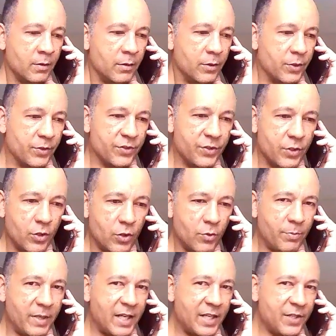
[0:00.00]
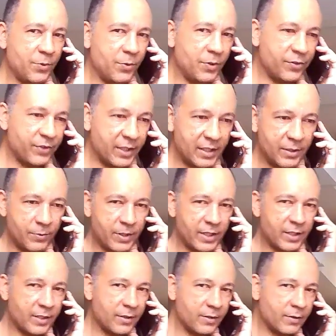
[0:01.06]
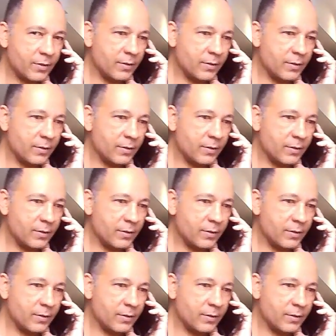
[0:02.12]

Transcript: There's no manuals anywhere,